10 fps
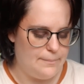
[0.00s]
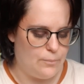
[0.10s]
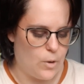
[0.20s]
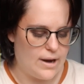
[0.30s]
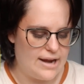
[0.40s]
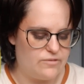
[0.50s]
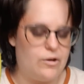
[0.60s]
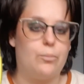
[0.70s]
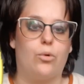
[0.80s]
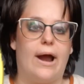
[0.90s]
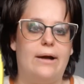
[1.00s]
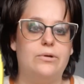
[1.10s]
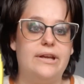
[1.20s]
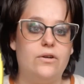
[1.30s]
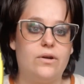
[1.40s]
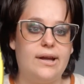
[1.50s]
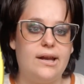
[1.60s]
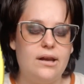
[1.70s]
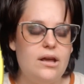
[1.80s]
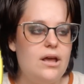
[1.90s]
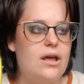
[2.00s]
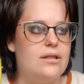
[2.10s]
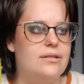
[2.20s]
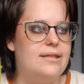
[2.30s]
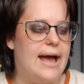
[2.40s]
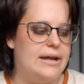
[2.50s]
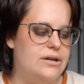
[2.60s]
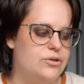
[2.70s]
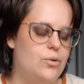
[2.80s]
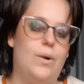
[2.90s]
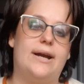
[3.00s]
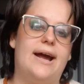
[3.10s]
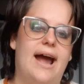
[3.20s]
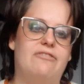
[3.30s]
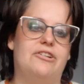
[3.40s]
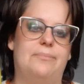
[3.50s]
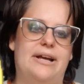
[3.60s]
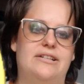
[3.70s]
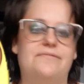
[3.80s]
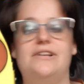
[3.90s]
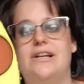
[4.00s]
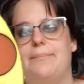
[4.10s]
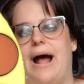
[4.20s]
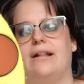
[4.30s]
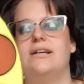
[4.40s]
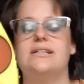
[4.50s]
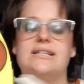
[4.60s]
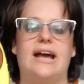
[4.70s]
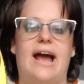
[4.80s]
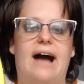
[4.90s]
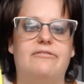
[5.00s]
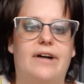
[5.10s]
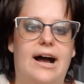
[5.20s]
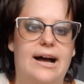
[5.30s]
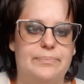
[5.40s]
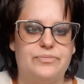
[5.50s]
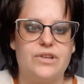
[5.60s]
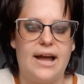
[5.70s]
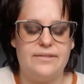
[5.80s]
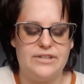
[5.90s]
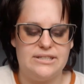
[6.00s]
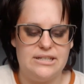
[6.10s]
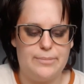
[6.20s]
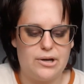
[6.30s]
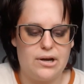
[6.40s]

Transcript: more kind of a browny green than the one I have in my Divina palette, because I have kind of a deep